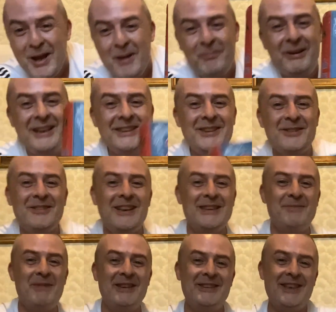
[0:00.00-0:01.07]
Please subscribe to
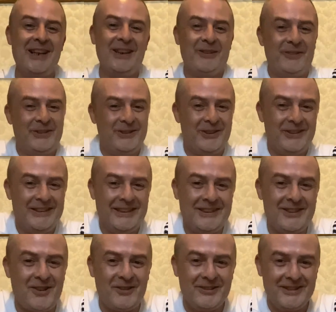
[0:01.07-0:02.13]
my channel if you enjoyed this
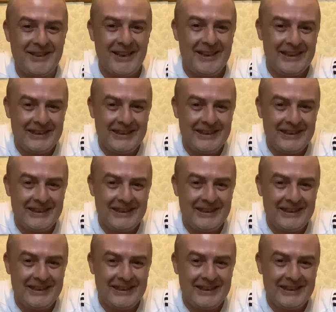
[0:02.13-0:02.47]
content.